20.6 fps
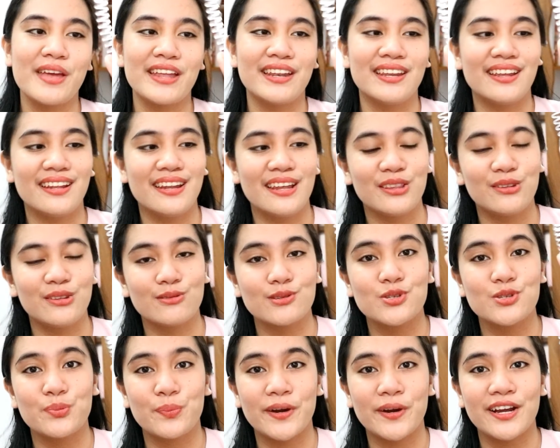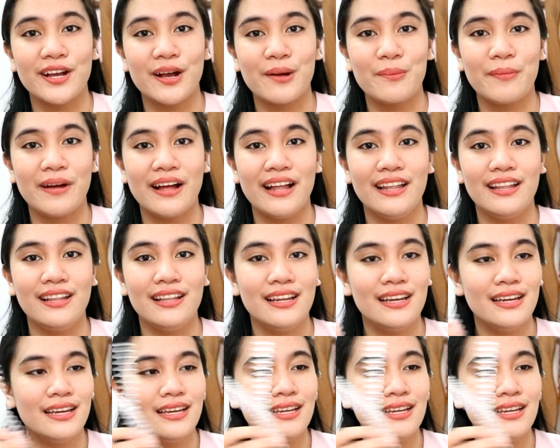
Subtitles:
and then itong super kapal.